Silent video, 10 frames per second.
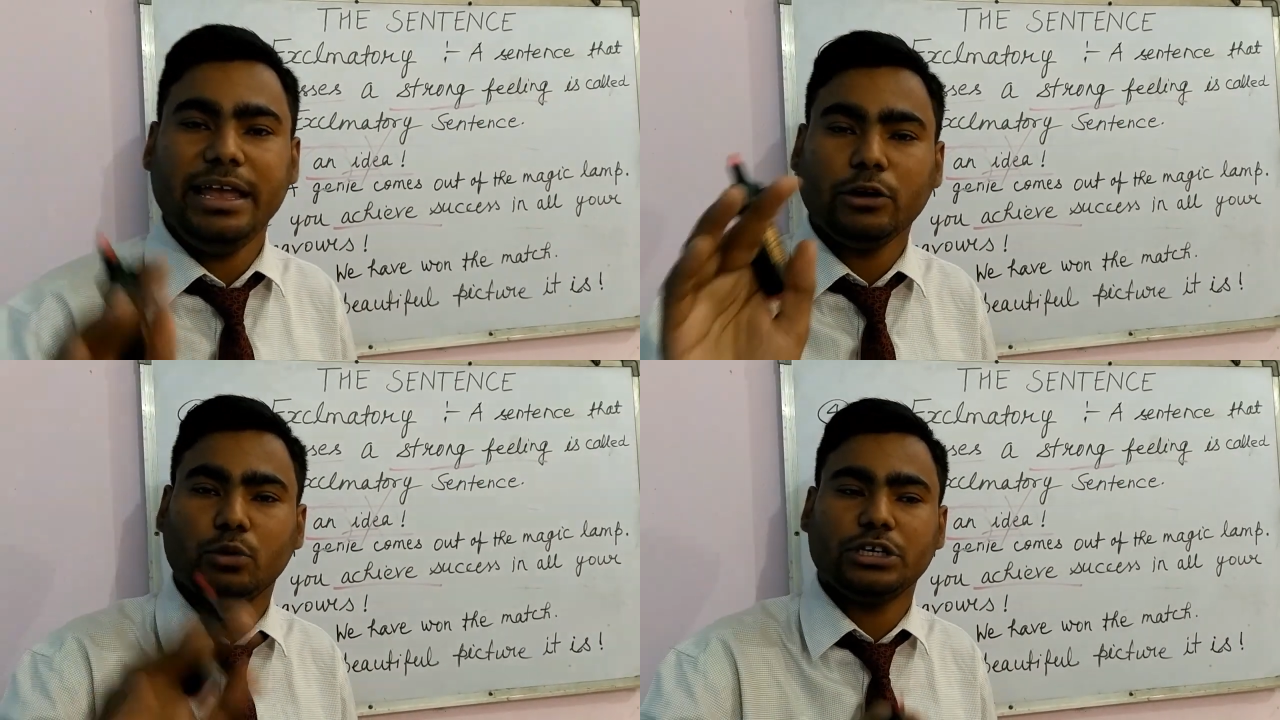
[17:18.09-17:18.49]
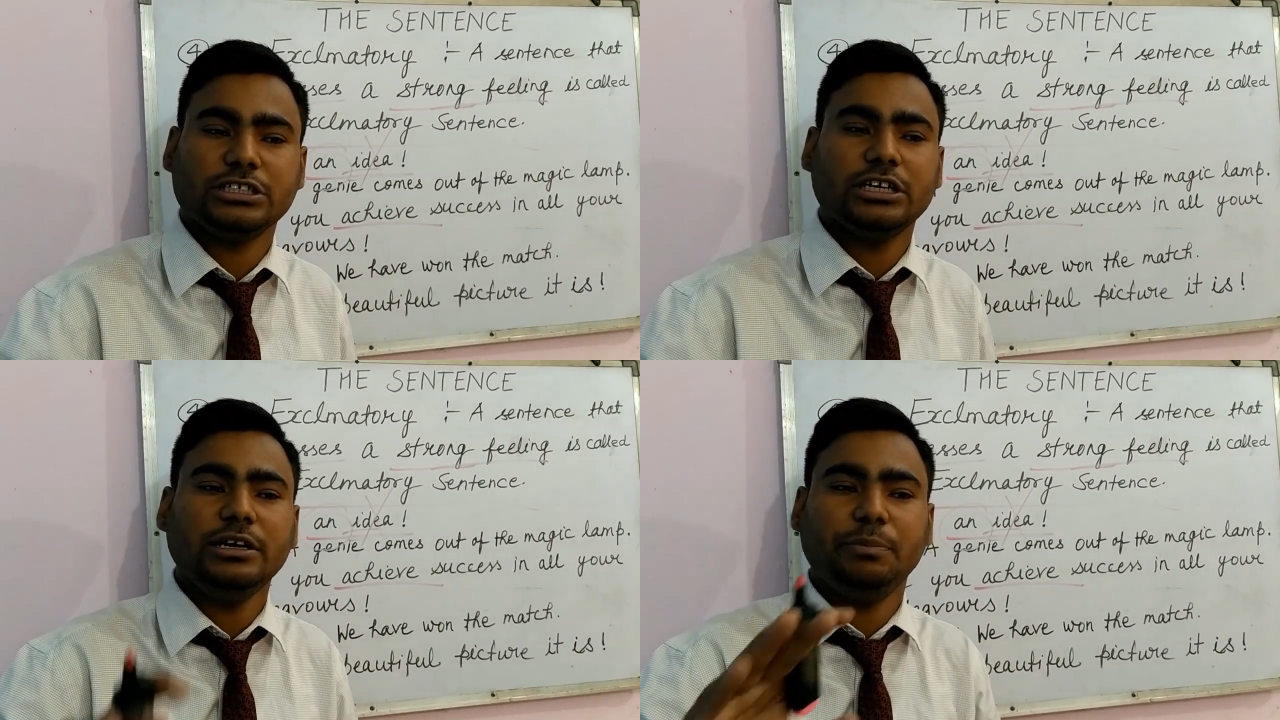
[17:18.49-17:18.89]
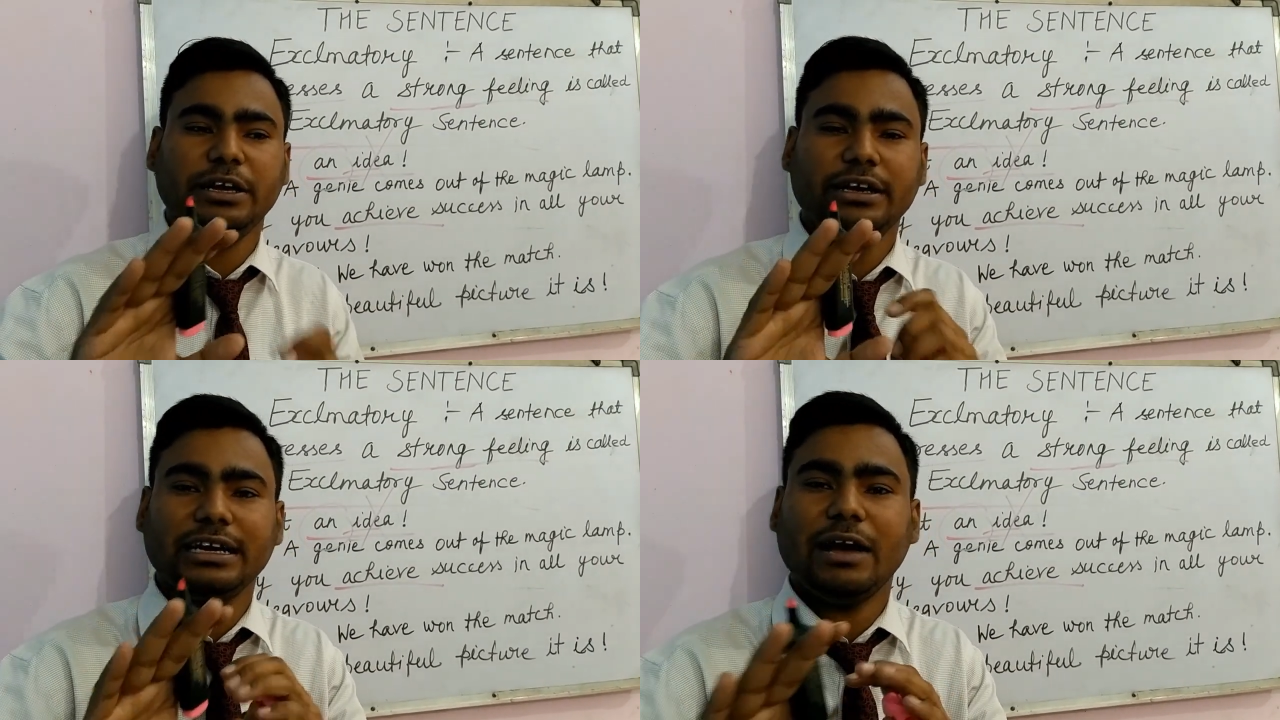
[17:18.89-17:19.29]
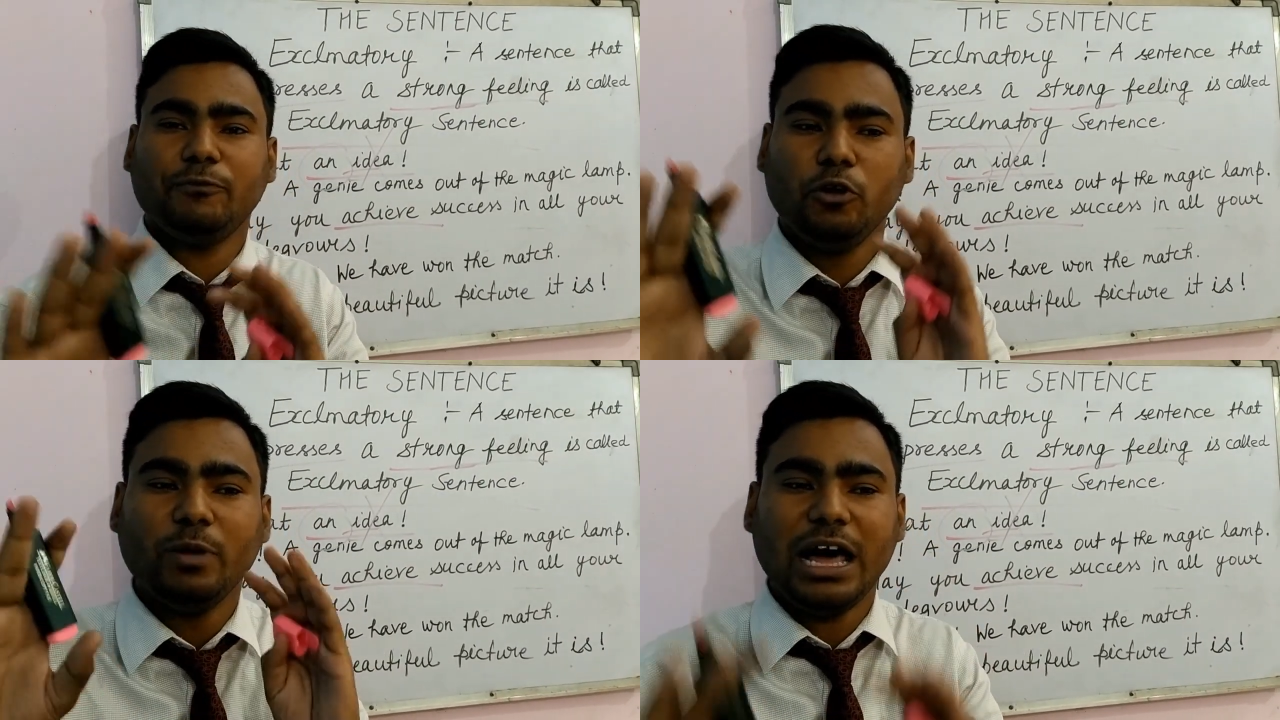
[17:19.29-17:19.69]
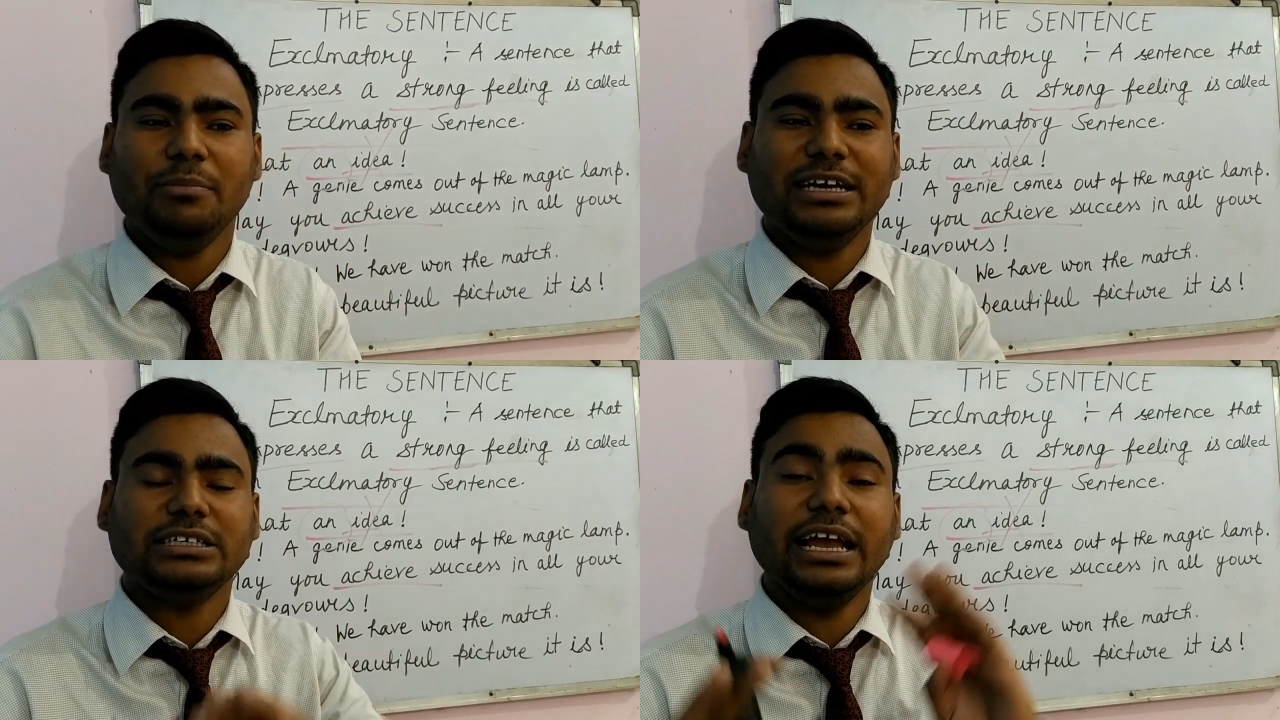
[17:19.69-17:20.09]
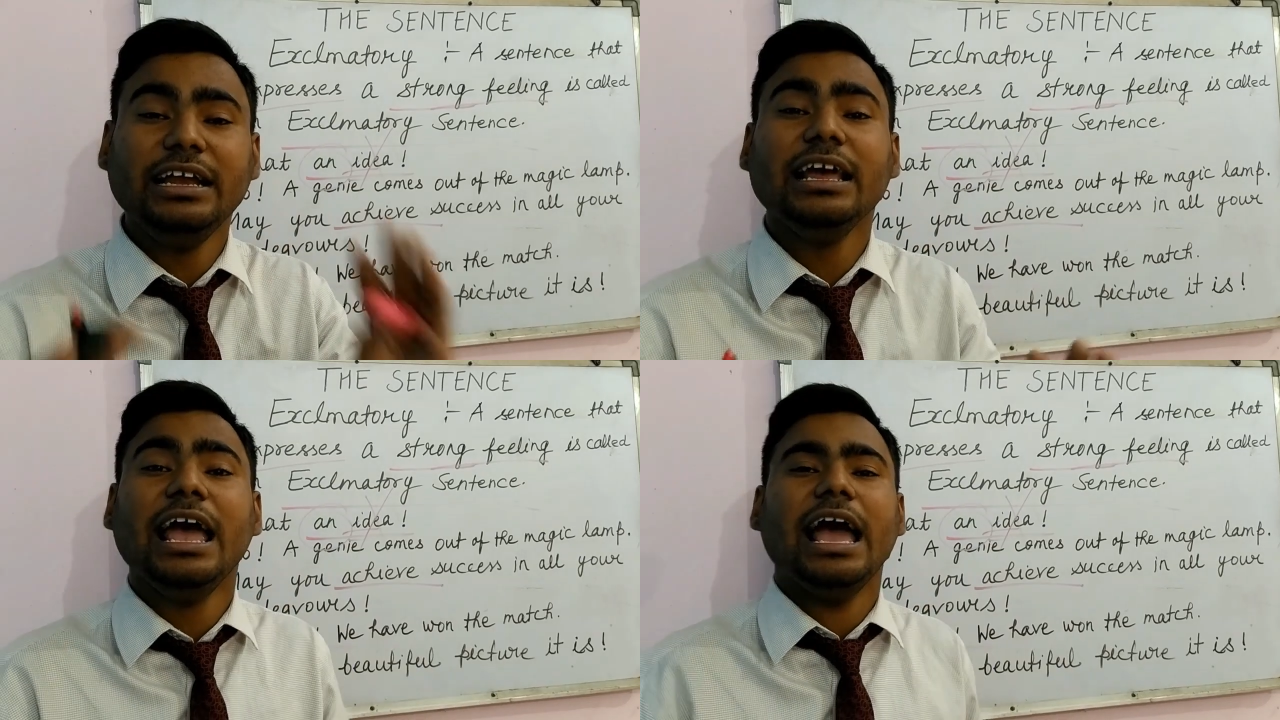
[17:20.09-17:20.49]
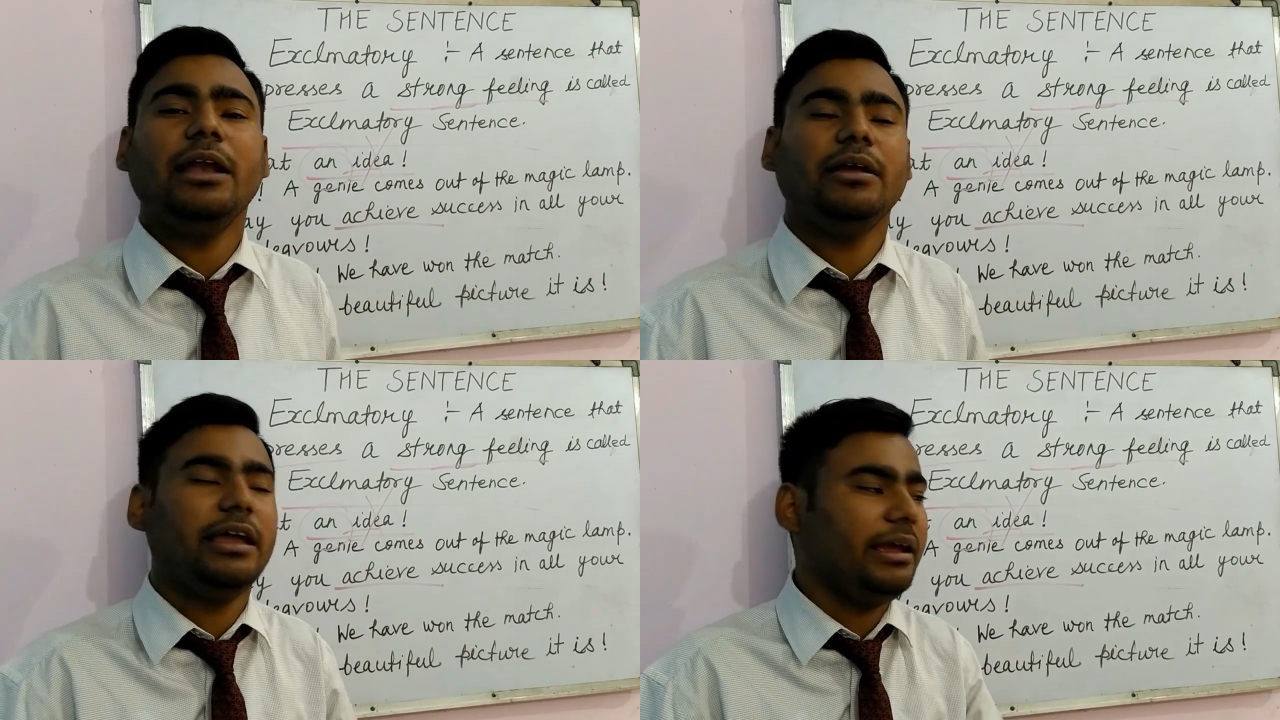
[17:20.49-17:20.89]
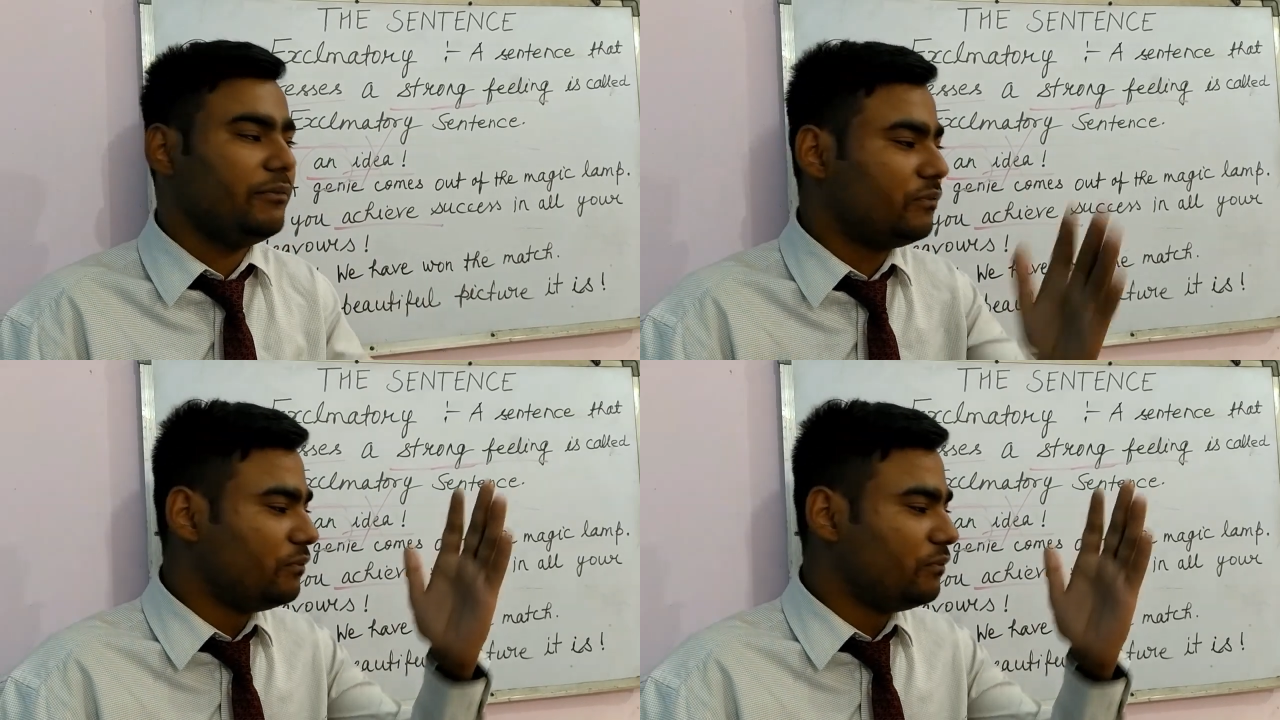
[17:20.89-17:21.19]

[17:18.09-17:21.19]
a quotation a period of football match end and a